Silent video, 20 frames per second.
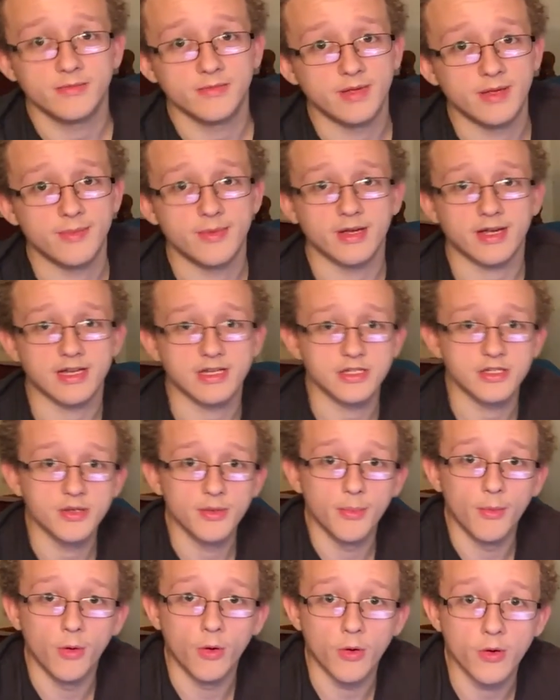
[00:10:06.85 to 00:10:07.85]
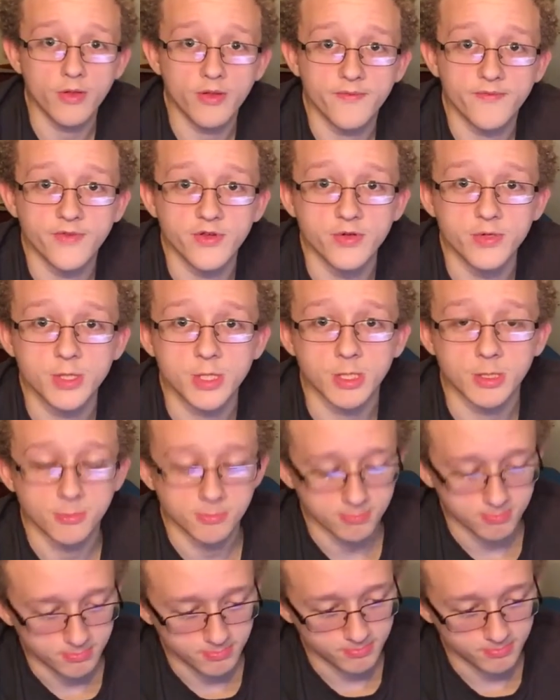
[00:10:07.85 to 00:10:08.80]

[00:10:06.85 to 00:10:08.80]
Maybe I can do more in the future.